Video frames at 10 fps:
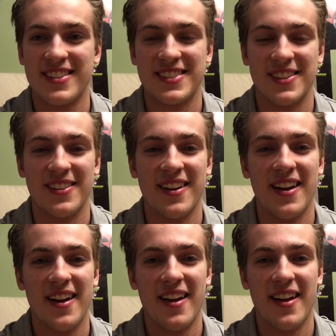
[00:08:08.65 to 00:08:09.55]
So
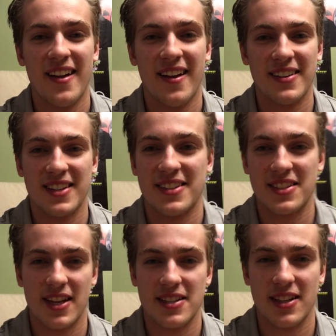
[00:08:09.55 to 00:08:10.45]
I'll talk
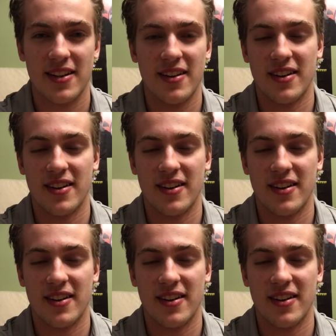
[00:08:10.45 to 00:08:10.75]
to you guys later,